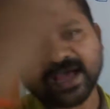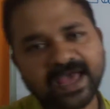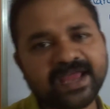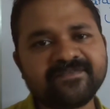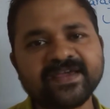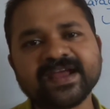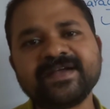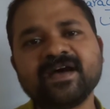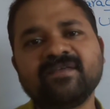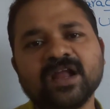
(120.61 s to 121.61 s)
and we
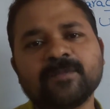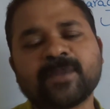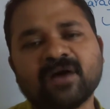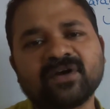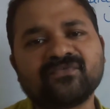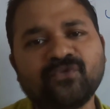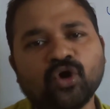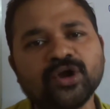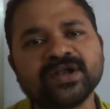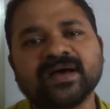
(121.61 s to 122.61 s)
can develop our
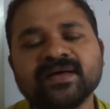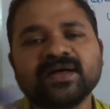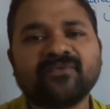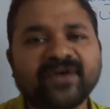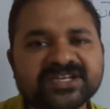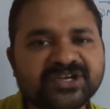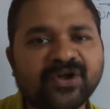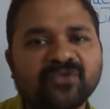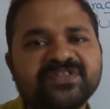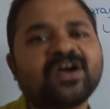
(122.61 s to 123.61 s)
own version
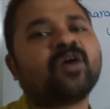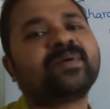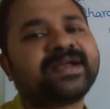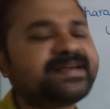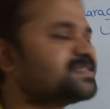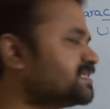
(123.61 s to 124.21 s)
of the operating